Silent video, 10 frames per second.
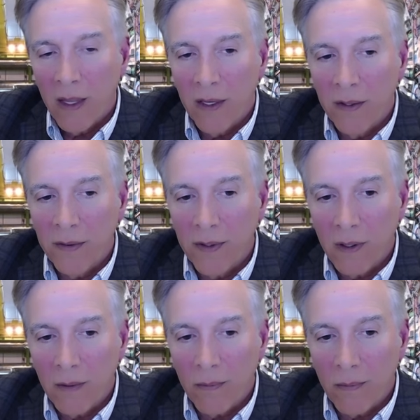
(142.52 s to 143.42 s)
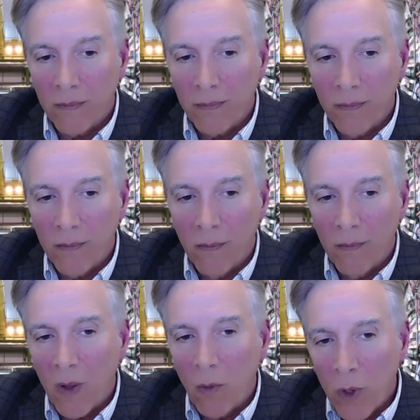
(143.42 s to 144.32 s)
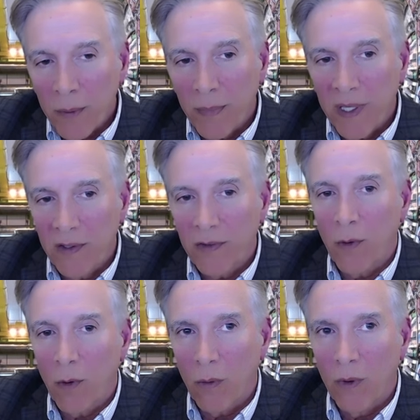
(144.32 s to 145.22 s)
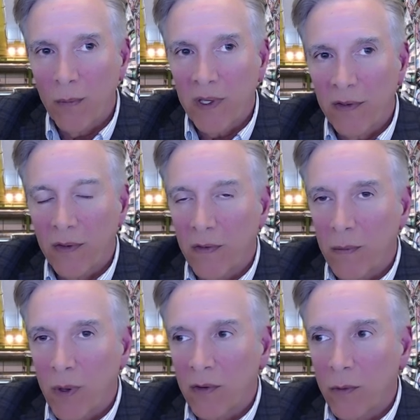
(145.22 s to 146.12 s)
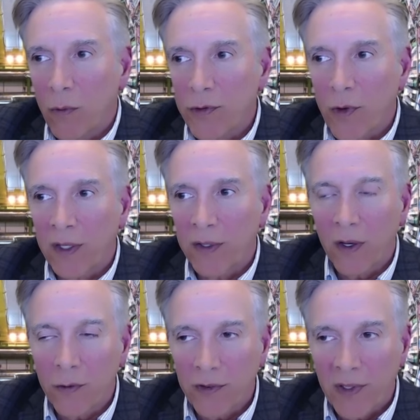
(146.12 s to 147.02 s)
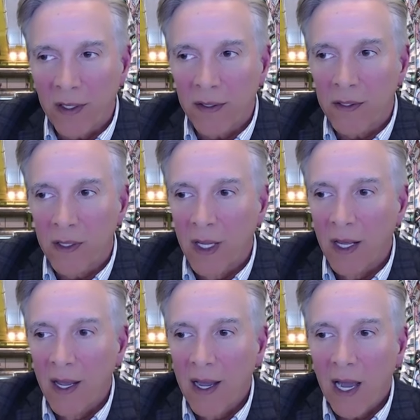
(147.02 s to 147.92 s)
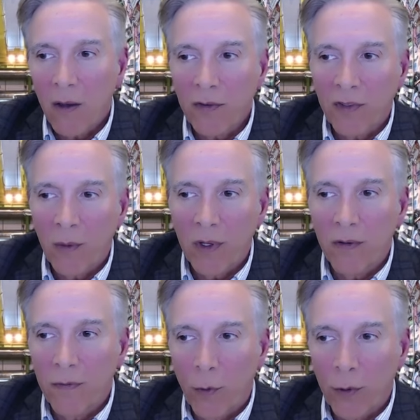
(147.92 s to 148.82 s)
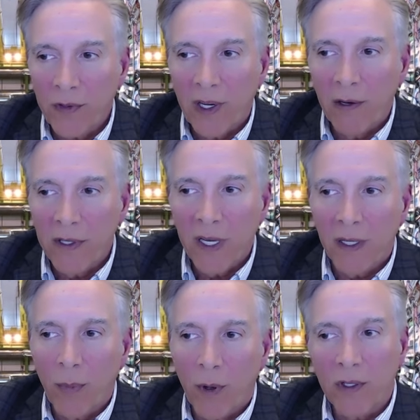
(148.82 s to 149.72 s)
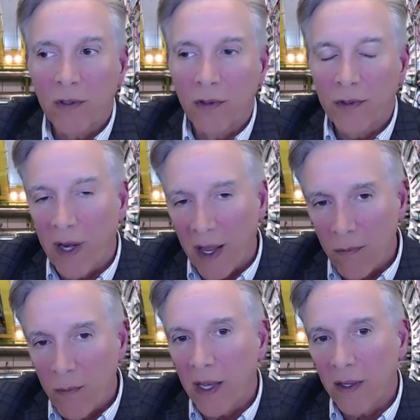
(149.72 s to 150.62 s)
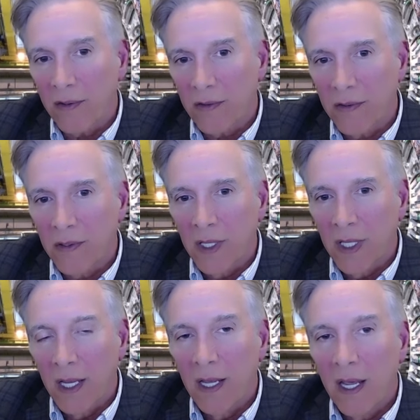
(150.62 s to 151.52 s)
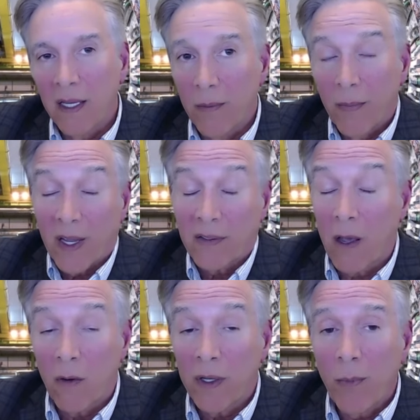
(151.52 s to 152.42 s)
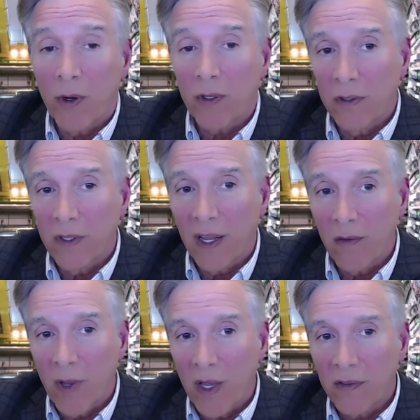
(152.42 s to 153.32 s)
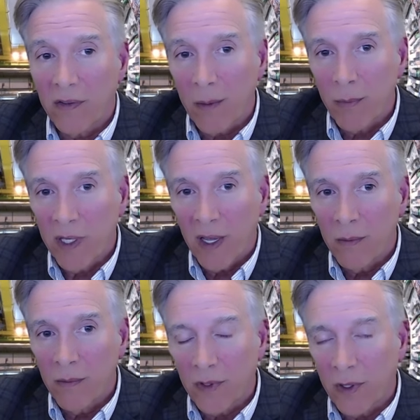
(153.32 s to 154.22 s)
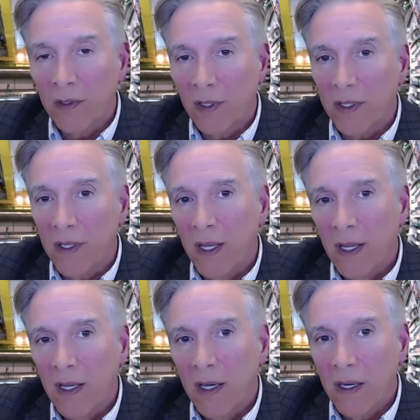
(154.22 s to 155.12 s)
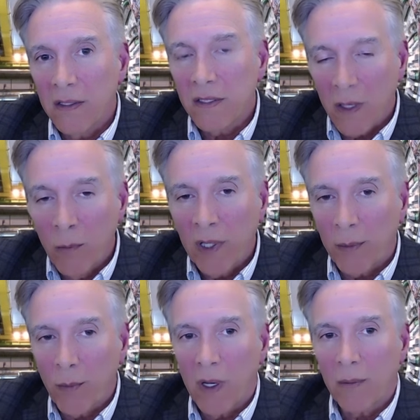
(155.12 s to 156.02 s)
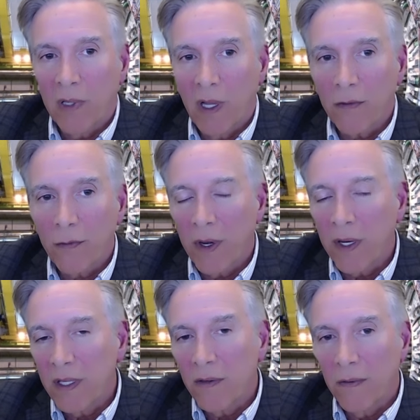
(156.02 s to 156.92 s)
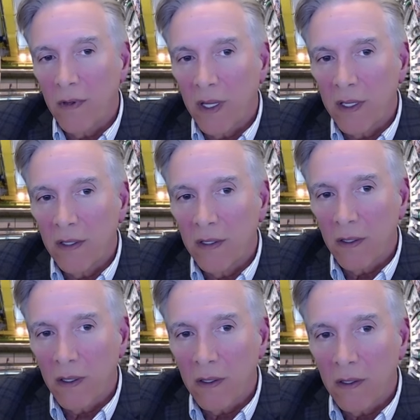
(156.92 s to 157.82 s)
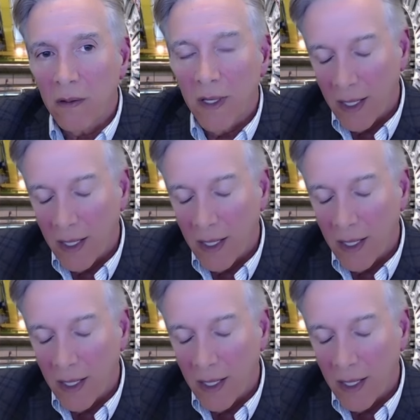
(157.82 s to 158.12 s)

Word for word: And um, one piece, though, one piece of the puzzle was trying to understand how some of the force carrying particles could have mass. And in fact, how any particle could have mass. That became suddenly a stumbling block for any, any uh,